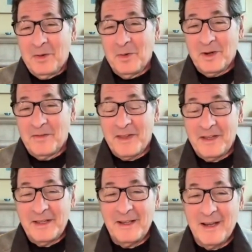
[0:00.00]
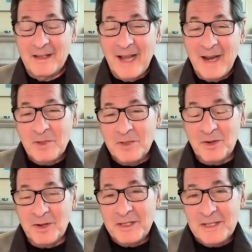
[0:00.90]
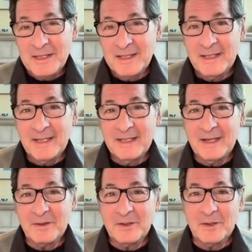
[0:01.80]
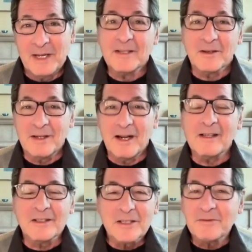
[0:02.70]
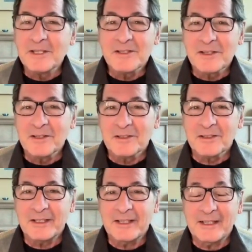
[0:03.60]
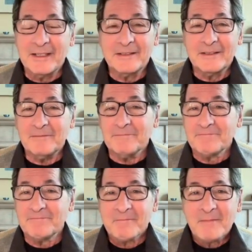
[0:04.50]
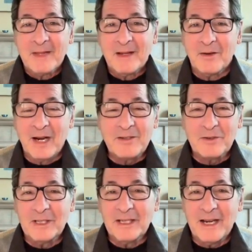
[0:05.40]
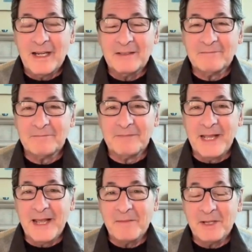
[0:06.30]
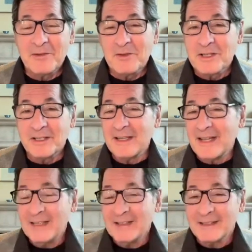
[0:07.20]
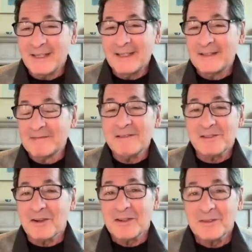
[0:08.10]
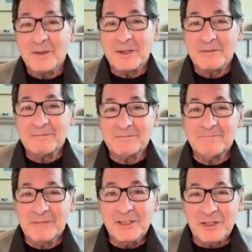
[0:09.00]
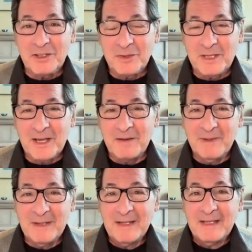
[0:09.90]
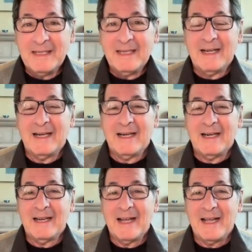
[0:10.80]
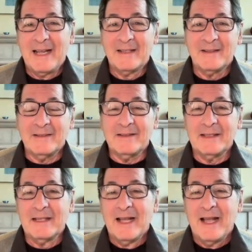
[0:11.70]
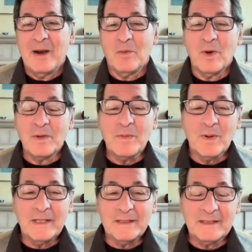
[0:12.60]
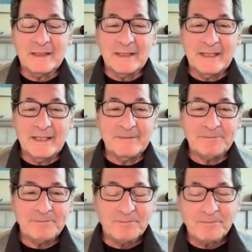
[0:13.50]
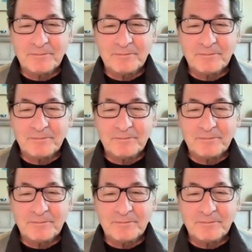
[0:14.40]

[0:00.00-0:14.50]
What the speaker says: one of the laboratories, and they were doing endocrinology research. And gradually I became interested in that and started doing research with them. And at one point, I